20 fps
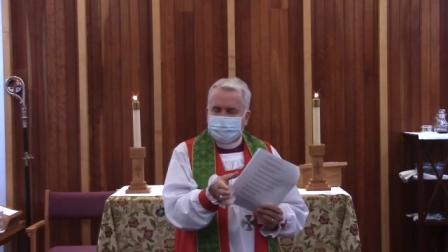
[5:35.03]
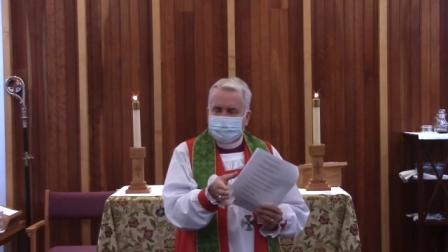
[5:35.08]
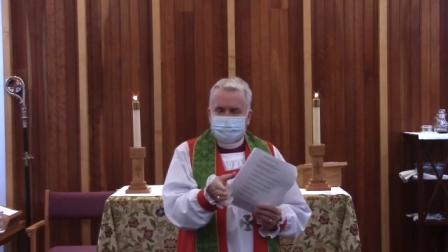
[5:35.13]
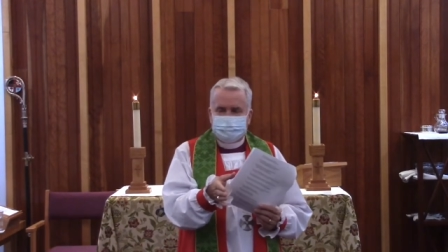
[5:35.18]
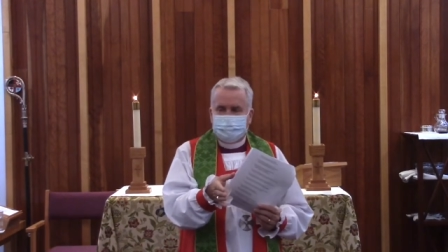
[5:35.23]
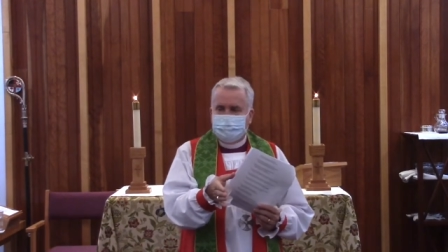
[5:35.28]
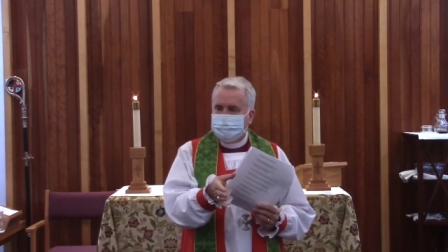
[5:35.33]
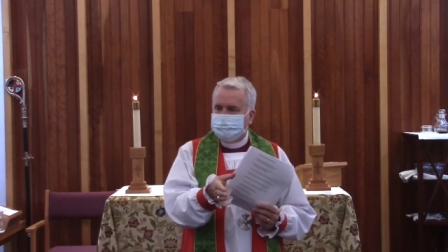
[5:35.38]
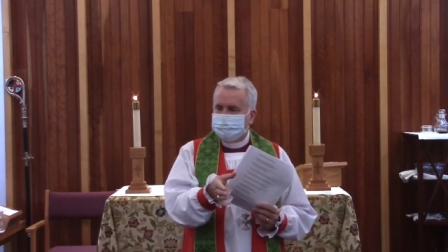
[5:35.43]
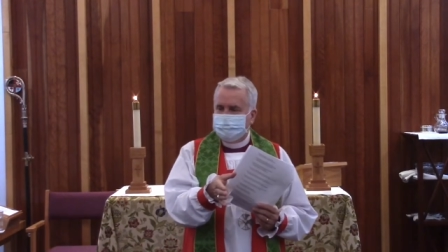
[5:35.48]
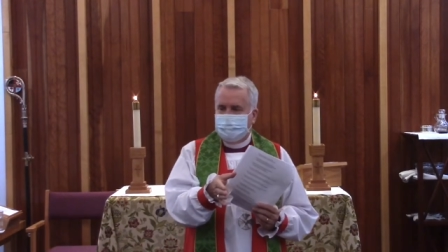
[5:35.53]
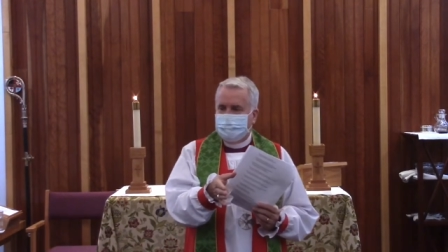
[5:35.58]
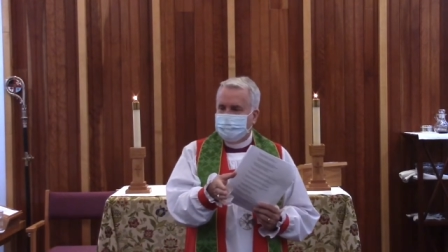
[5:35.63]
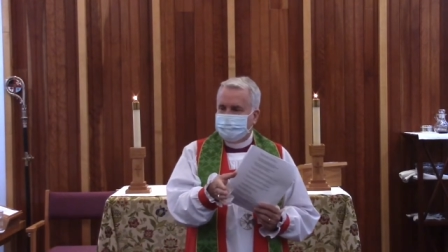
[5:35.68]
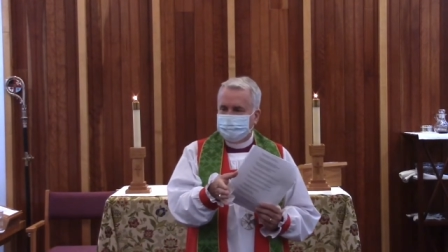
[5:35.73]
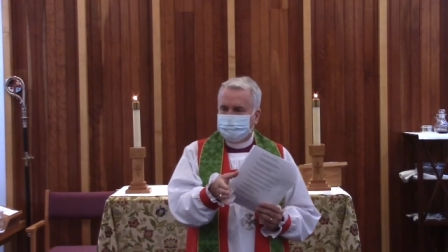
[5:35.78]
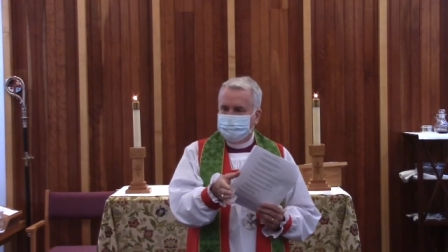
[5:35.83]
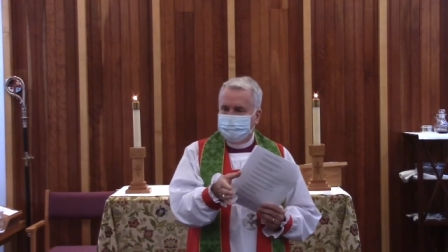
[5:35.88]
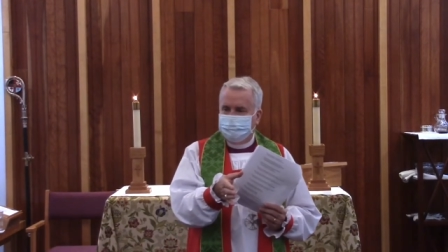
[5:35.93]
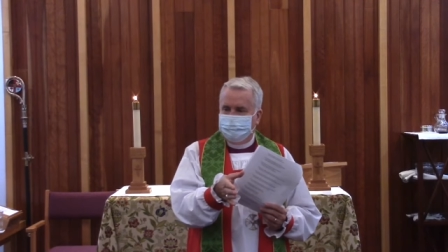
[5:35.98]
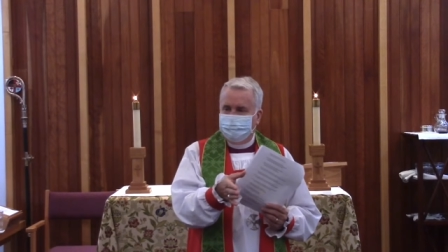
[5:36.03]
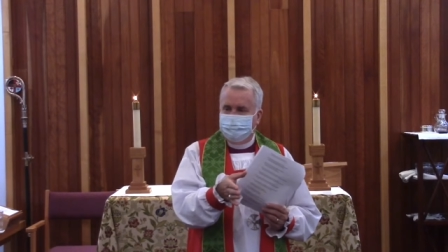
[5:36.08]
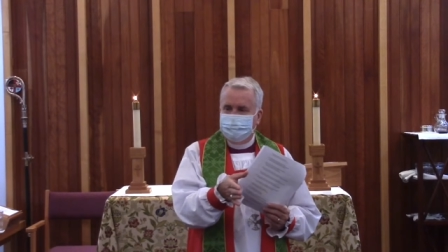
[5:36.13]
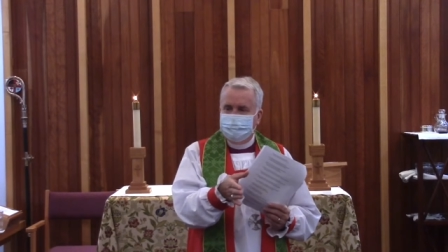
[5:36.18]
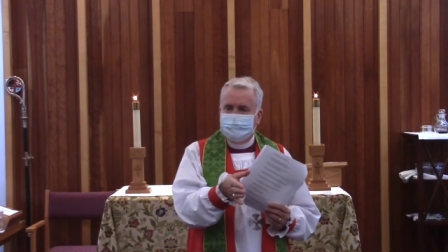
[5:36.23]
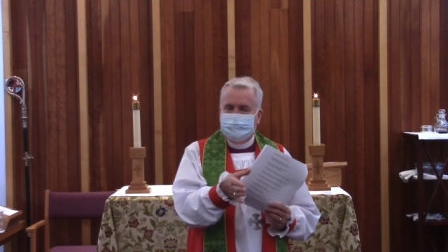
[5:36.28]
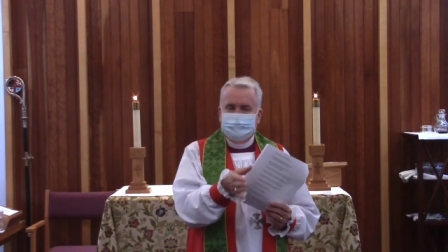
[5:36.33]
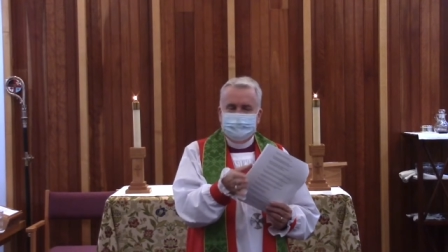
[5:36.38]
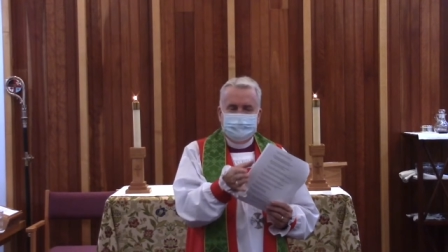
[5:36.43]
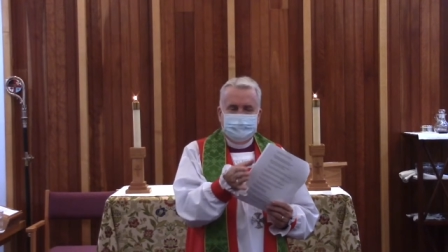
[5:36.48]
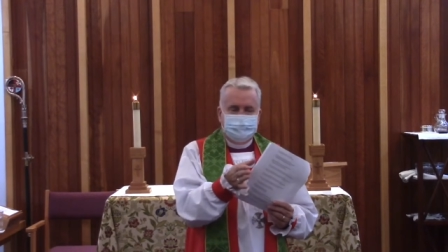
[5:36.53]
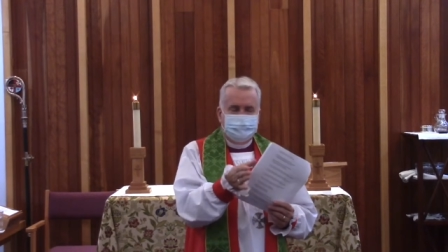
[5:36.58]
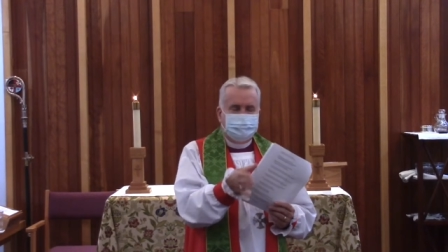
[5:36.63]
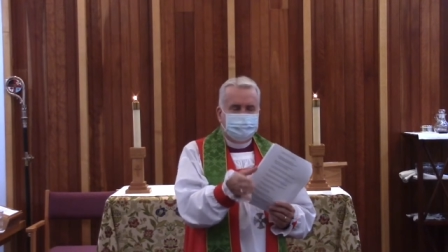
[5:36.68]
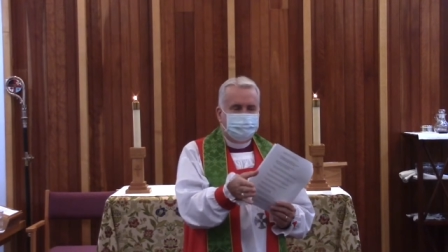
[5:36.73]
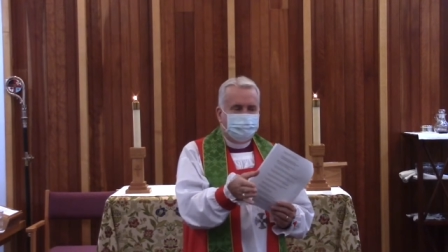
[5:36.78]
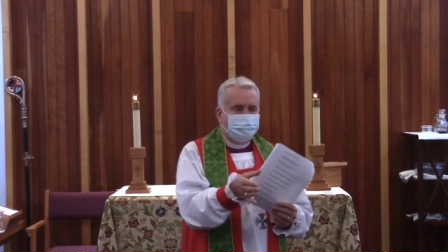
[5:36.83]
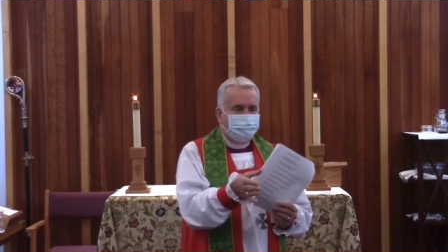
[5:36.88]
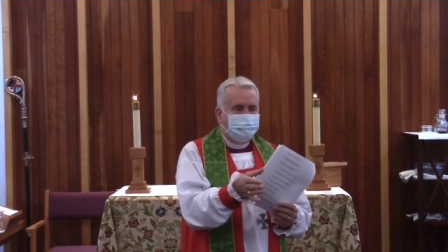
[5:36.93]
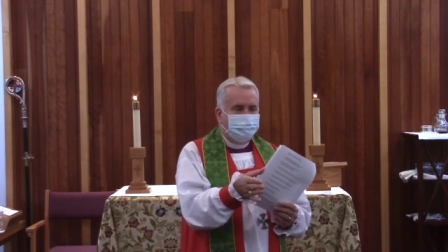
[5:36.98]
transaction
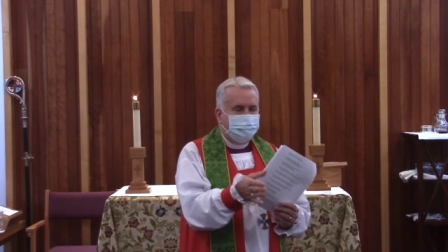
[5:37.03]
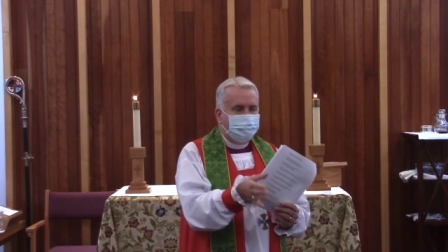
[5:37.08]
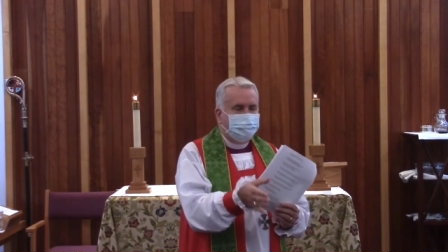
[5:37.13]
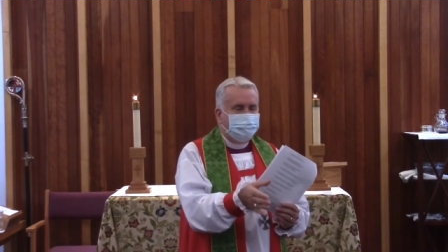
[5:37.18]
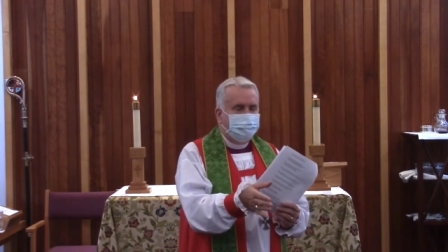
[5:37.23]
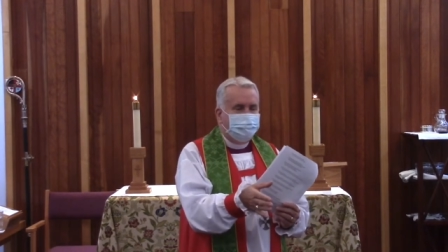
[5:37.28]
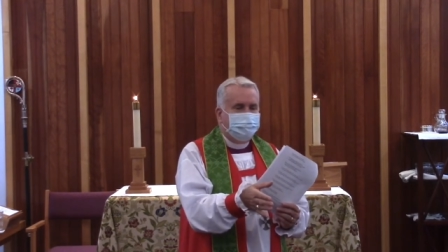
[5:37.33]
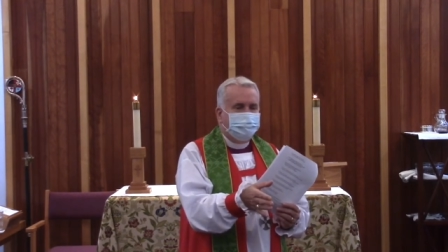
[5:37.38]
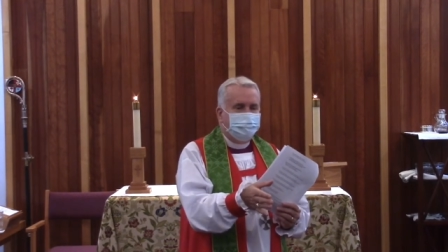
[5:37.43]
between he